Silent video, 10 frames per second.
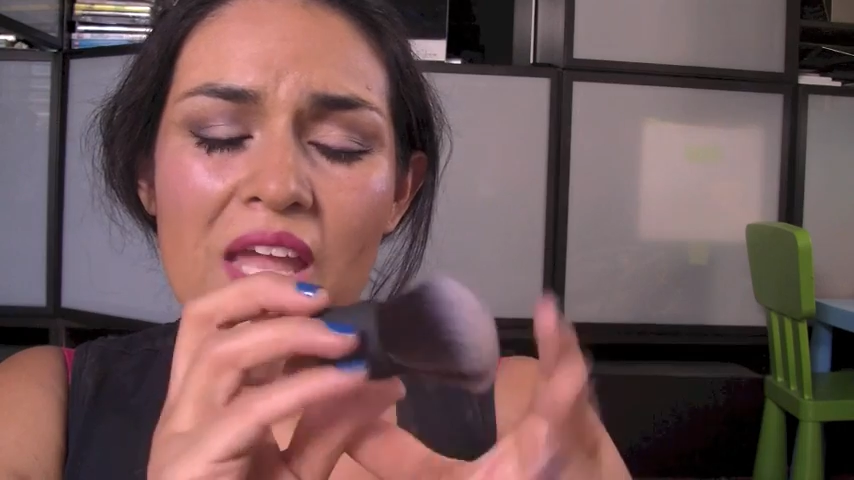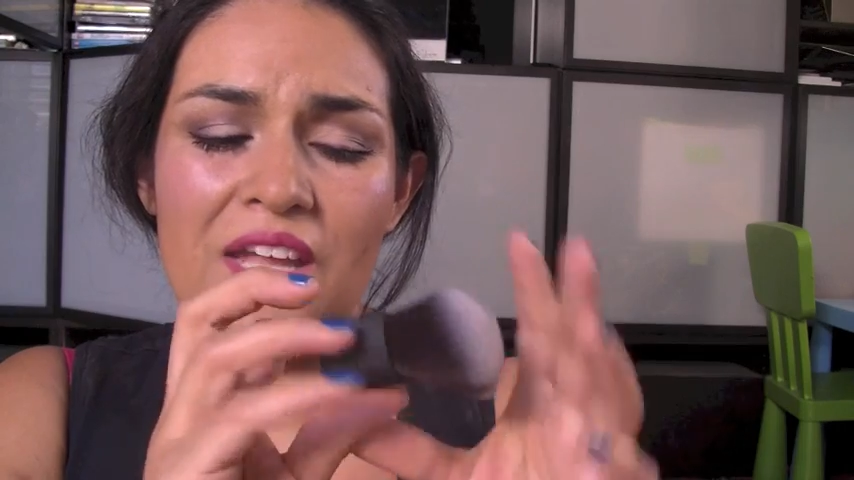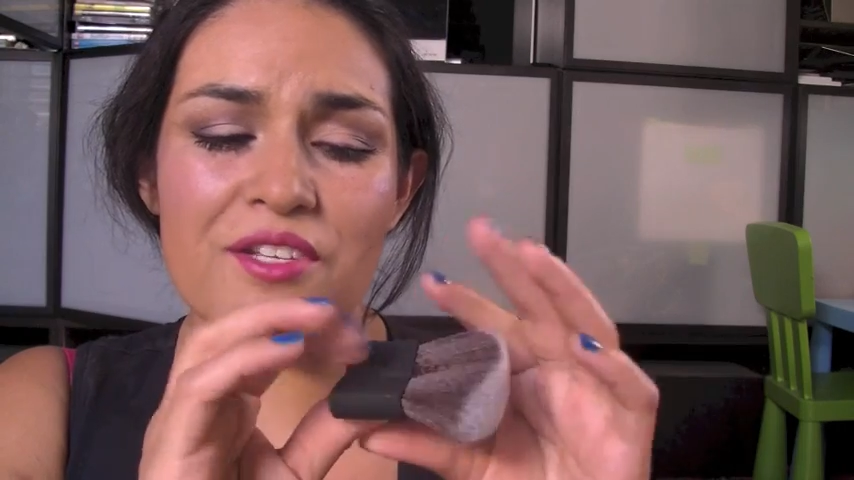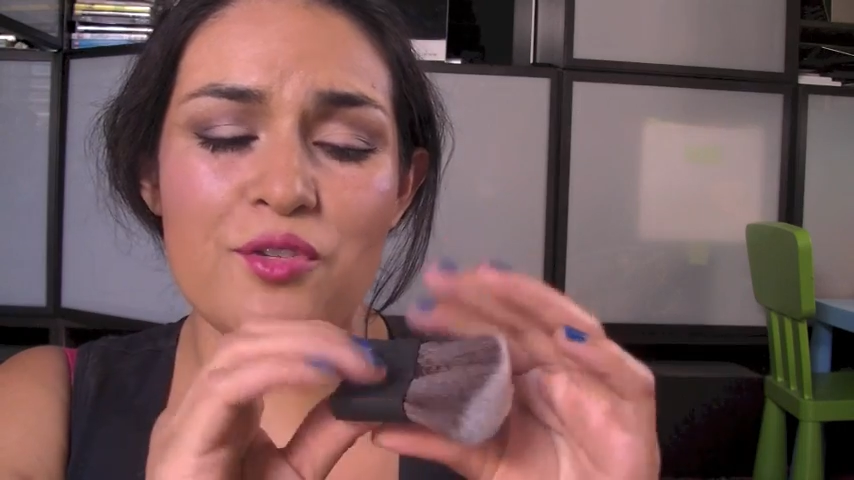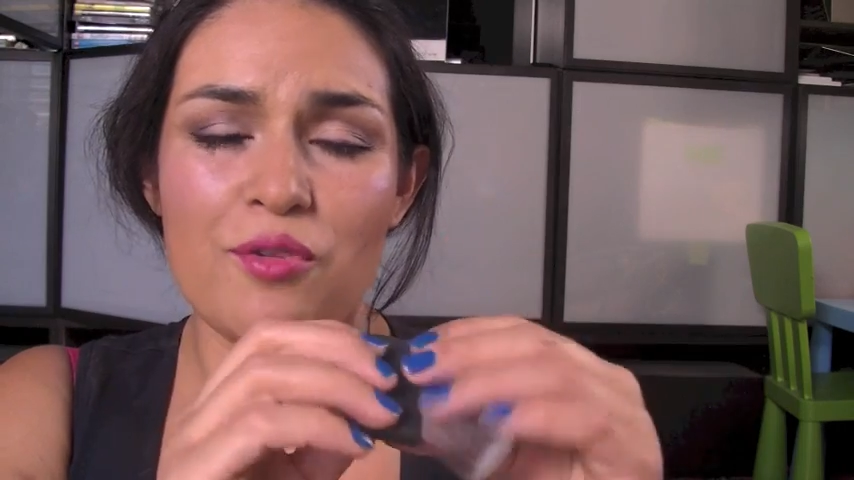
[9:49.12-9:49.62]

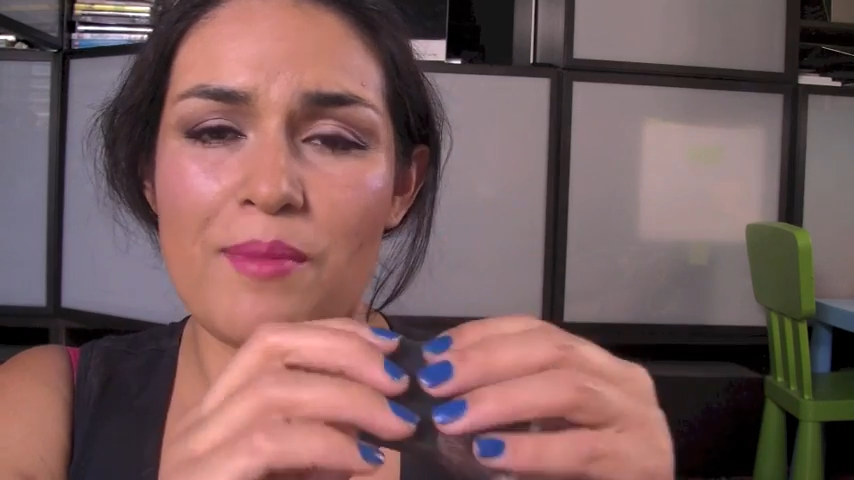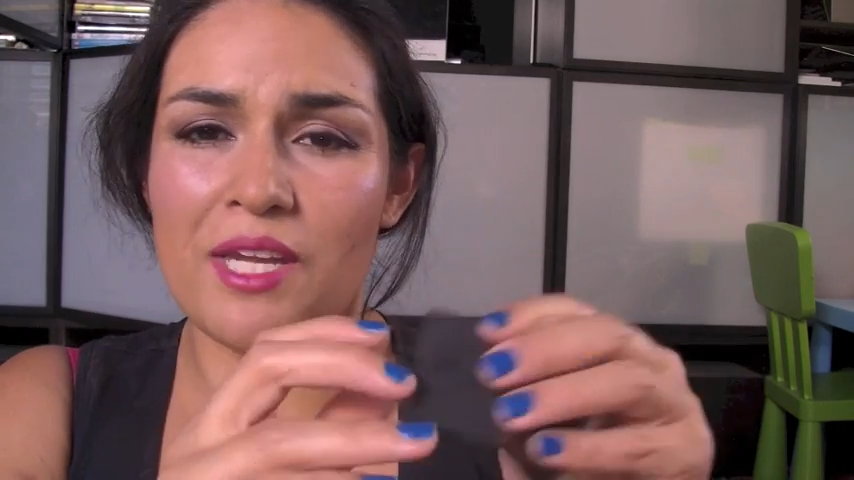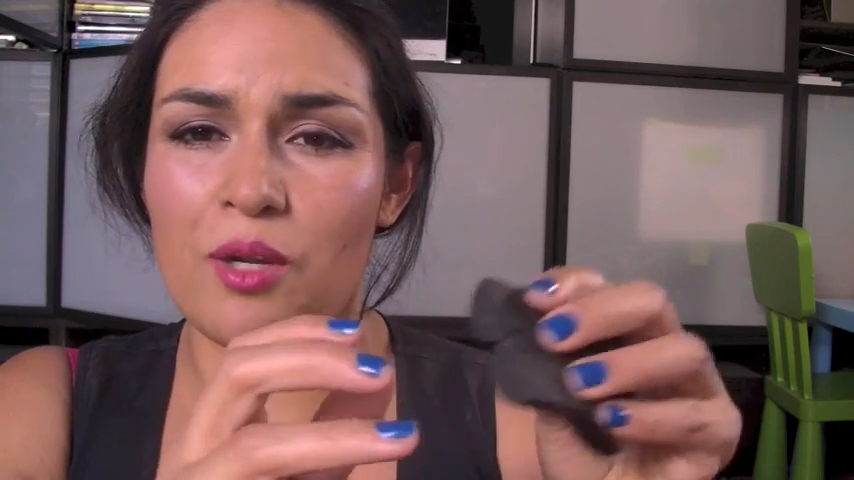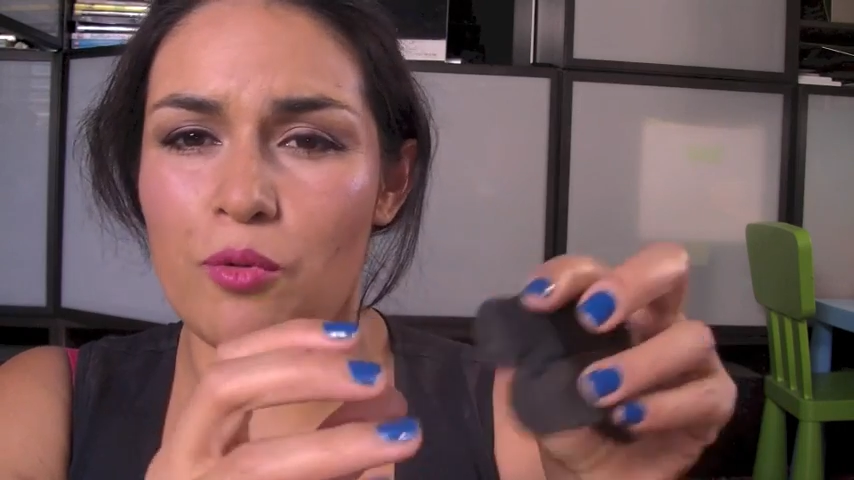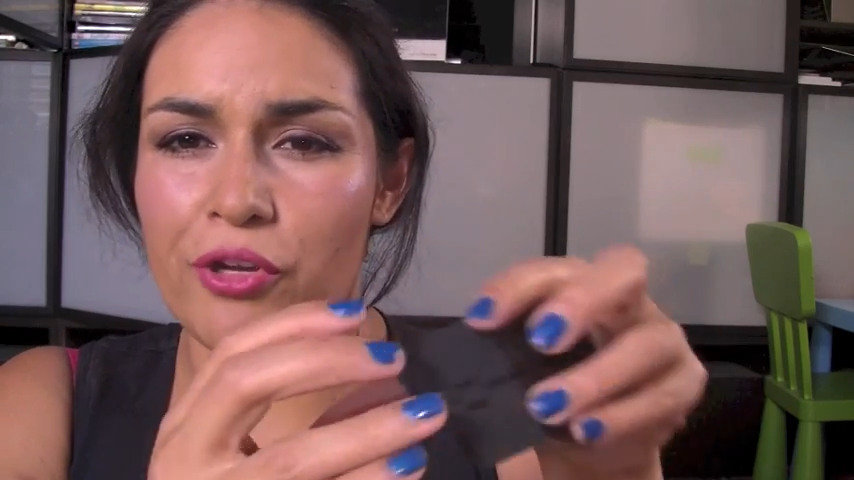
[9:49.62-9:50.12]
to sort of
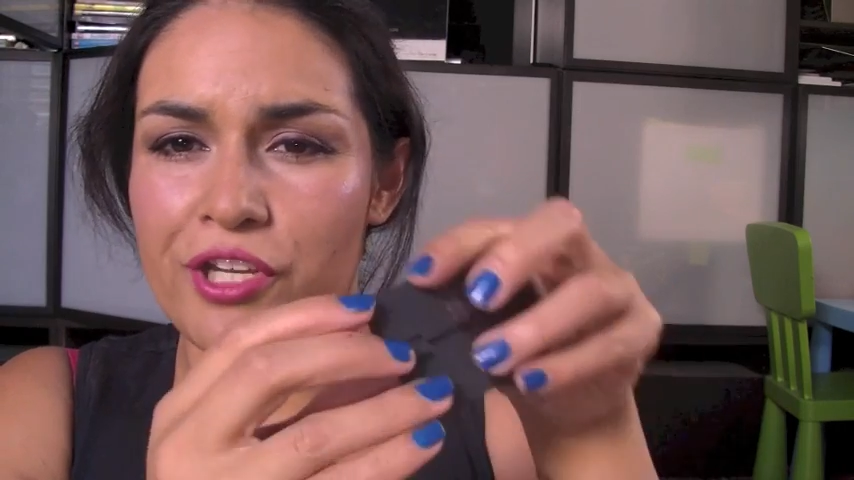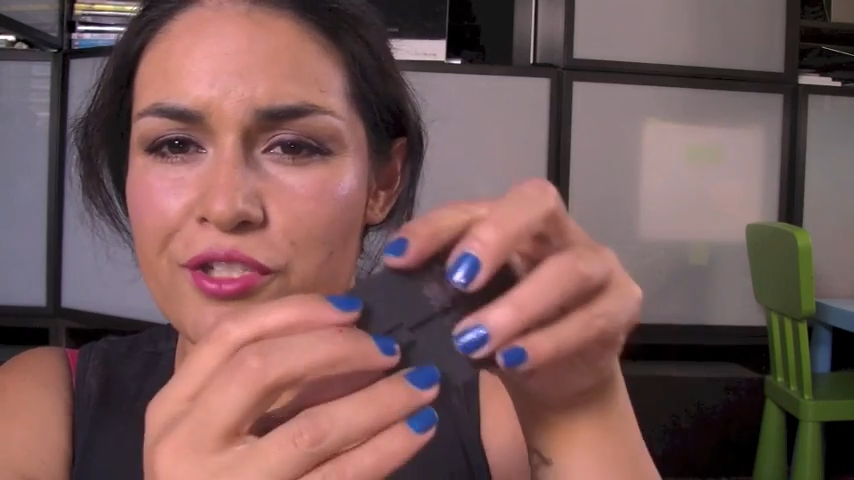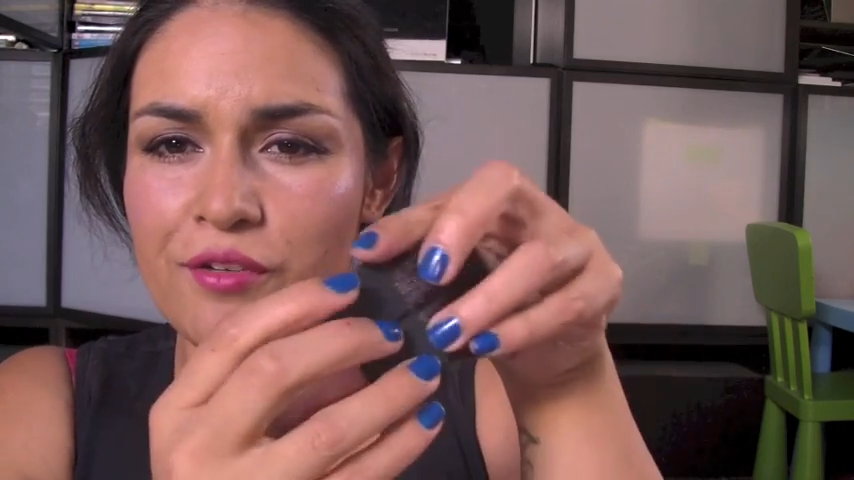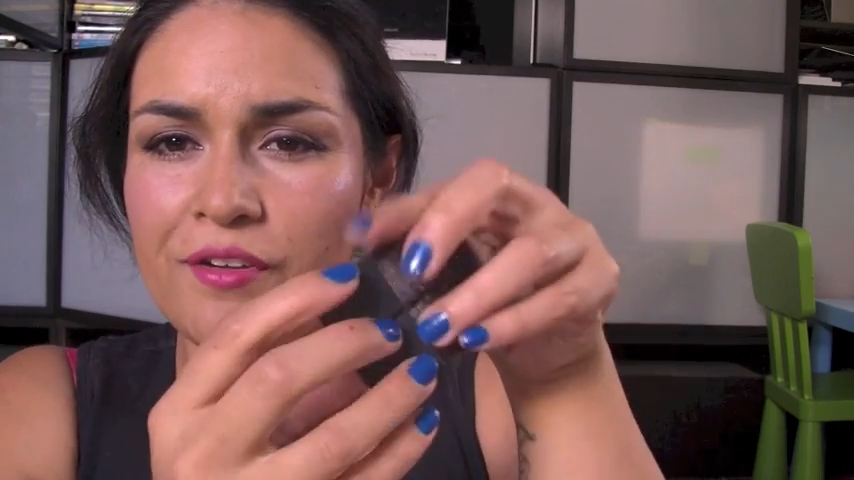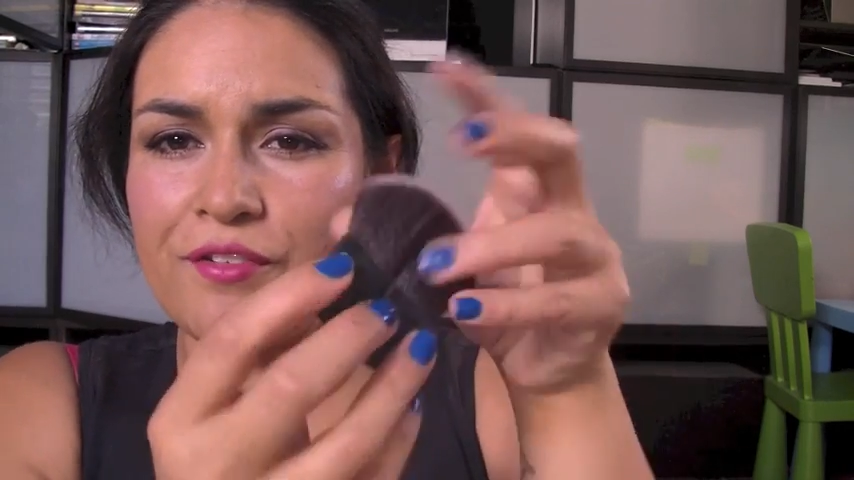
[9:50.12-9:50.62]
make it work, you
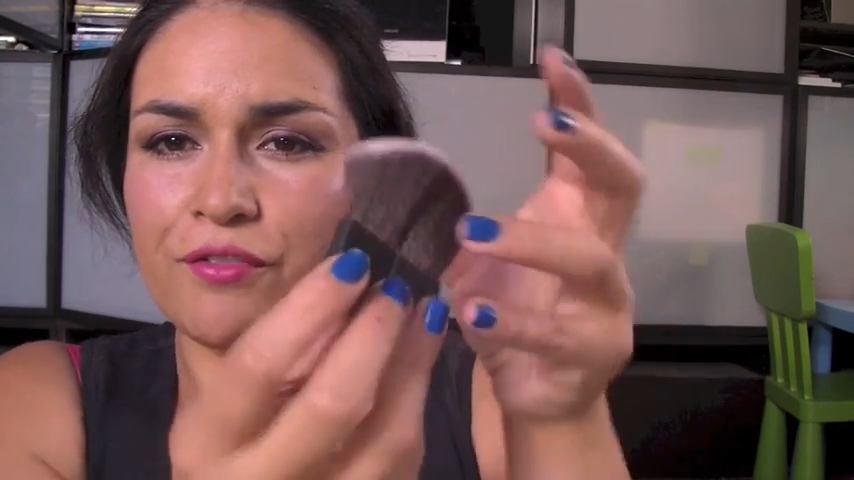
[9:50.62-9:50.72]
sort of have